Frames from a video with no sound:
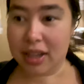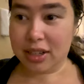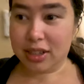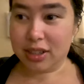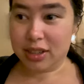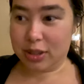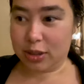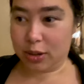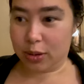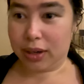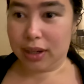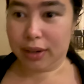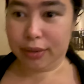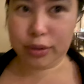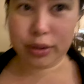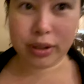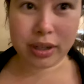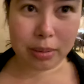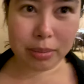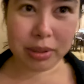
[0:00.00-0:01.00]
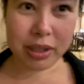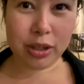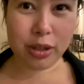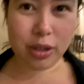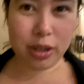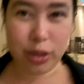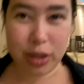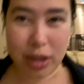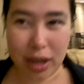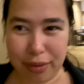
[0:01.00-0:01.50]
So if you come here
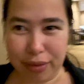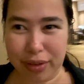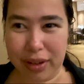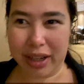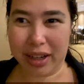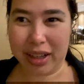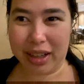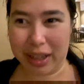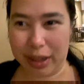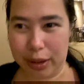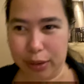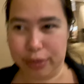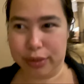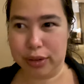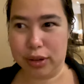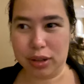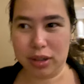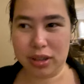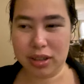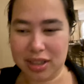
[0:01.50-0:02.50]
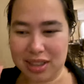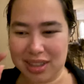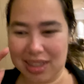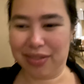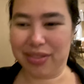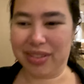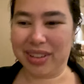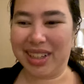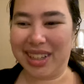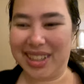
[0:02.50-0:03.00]
and you have like a layover,
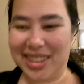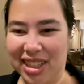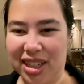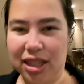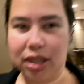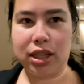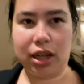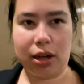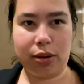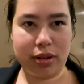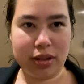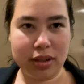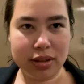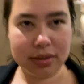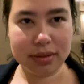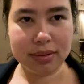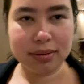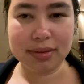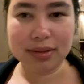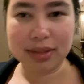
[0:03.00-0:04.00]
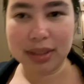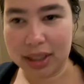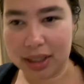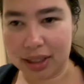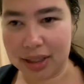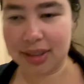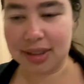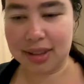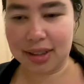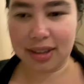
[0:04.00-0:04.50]
definitely take a shower
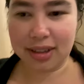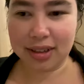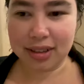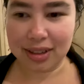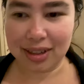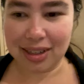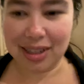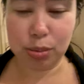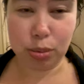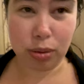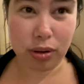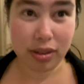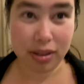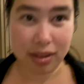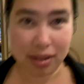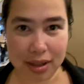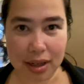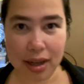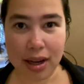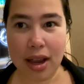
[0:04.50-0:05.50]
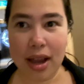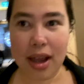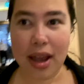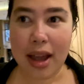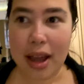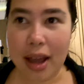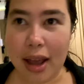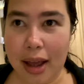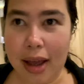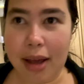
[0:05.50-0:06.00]
it's, uh, it's worth
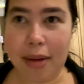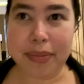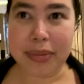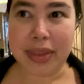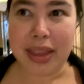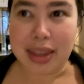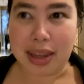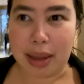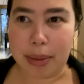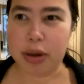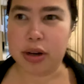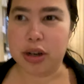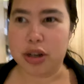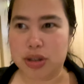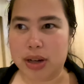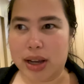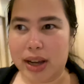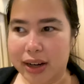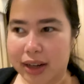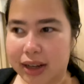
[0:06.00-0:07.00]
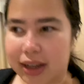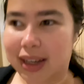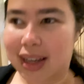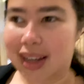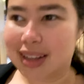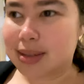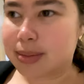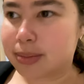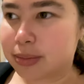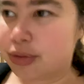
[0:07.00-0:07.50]
it. I'm gonna try to get
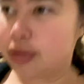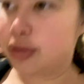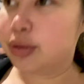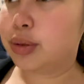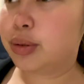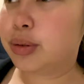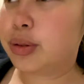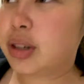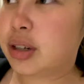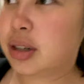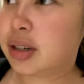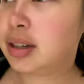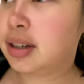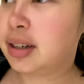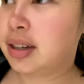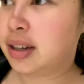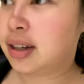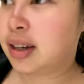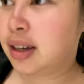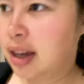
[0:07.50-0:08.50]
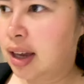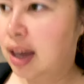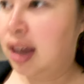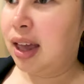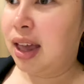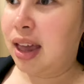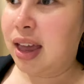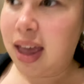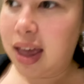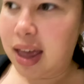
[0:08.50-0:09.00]
some food
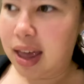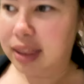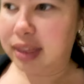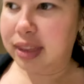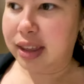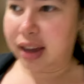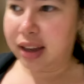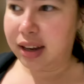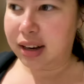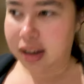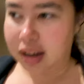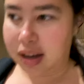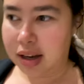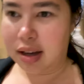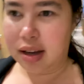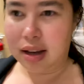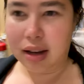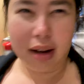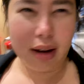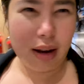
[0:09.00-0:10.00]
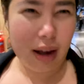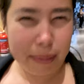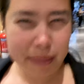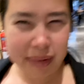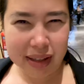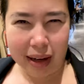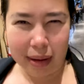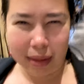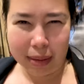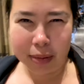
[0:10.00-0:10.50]
and then uh, I'm
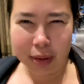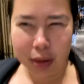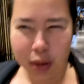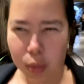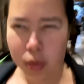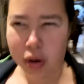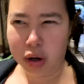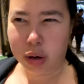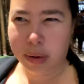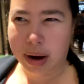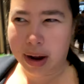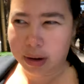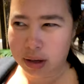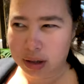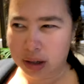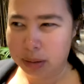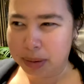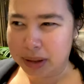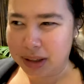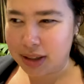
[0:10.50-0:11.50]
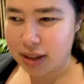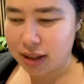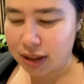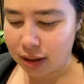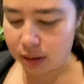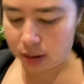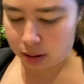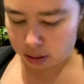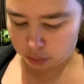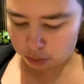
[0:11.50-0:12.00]
thinking I'm gonna work around a little bit,
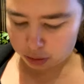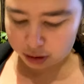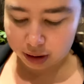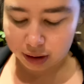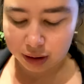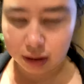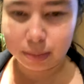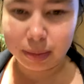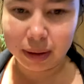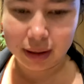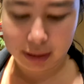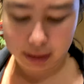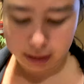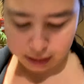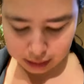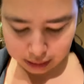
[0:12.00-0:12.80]
work a little bit.